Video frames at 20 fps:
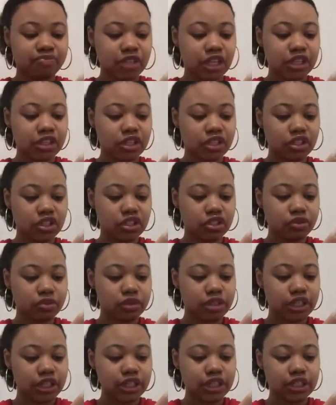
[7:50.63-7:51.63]
And then this one
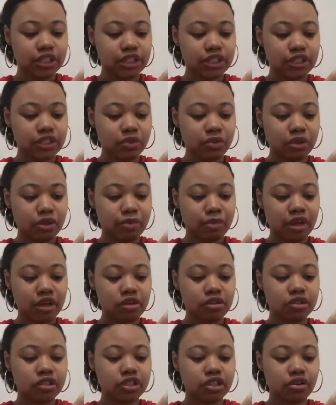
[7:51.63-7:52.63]
is with mango
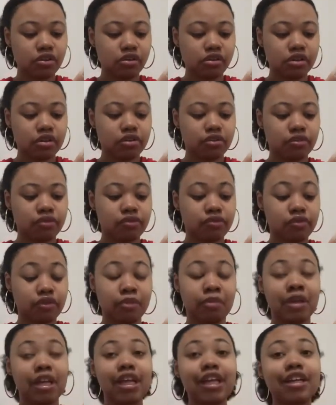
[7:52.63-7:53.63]
seed oil from
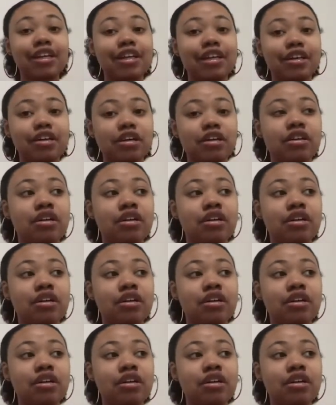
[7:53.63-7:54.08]
India.